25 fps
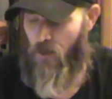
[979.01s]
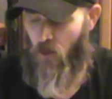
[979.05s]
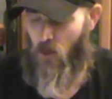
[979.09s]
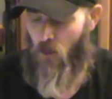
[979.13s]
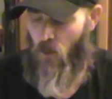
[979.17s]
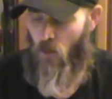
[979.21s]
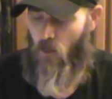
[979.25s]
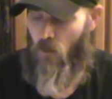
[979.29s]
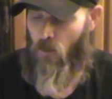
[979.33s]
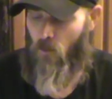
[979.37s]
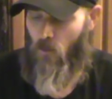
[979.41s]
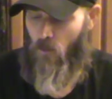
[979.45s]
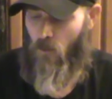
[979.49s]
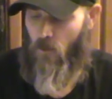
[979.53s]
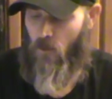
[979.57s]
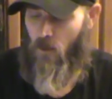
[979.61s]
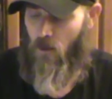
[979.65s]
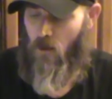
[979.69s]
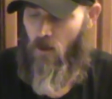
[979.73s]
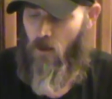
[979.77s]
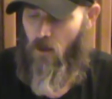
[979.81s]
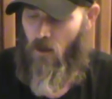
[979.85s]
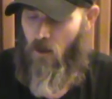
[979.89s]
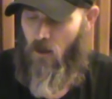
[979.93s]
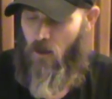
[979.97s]
through
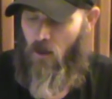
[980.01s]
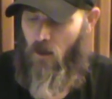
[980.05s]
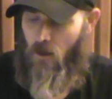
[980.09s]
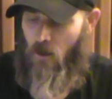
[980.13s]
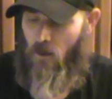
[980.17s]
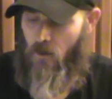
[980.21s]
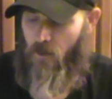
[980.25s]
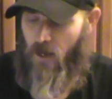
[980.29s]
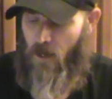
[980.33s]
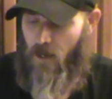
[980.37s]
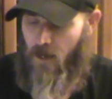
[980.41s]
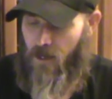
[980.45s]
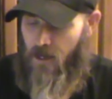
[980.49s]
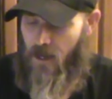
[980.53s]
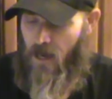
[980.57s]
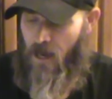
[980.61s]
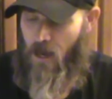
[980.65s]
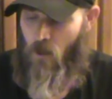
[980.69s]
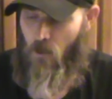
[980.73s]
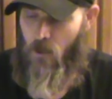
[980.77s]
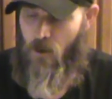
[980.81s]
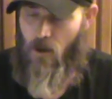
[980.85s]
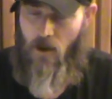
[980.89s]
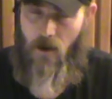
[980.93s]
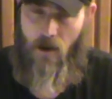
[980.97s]
the
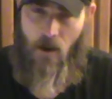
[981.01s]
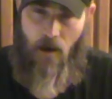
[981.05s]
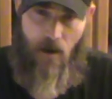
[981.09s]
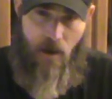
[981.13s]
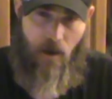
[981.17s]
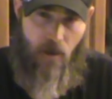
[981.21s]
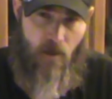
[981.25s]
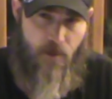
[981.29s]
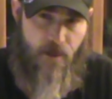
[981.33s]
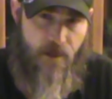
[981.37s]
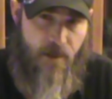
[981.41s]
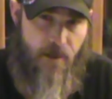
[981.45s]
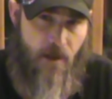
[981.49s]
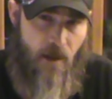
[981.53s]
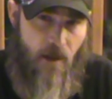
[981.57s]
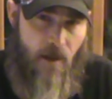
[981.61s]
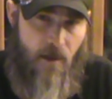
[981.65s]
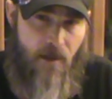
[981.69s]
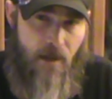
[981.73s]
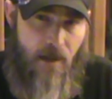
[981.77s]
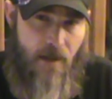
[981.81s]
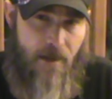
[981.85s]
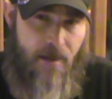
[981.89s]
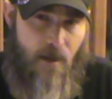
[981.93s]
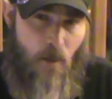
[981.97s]
encounter cards,
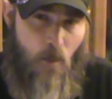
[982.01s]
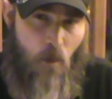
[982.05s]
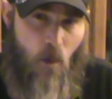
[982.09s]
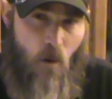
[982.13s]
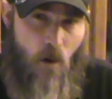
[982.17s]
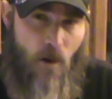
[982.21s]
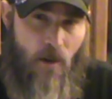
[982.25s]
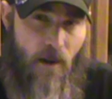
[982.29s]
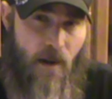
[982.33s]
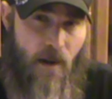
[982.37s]
these are more or